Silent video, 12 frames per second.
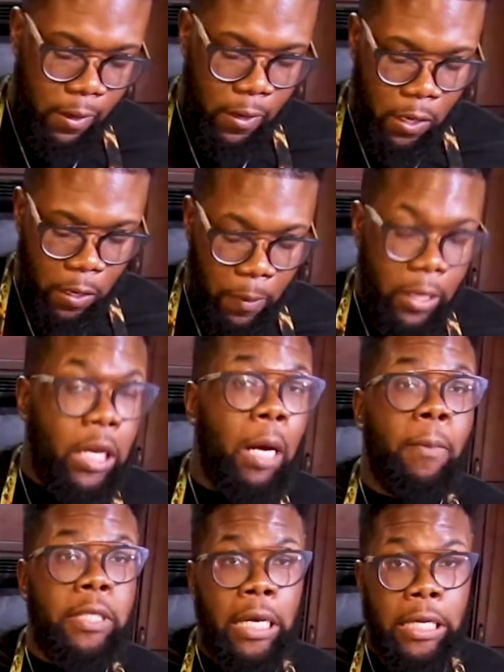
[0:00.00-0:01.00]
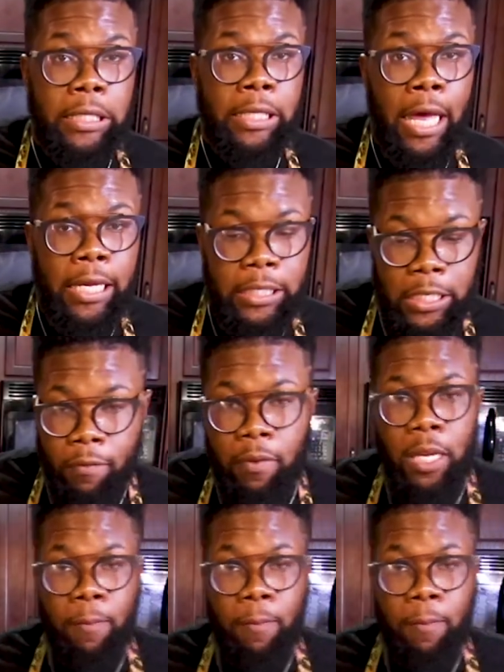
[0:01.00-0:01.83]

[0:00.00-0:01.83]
You know what? I think I'm gonna take a slice of it.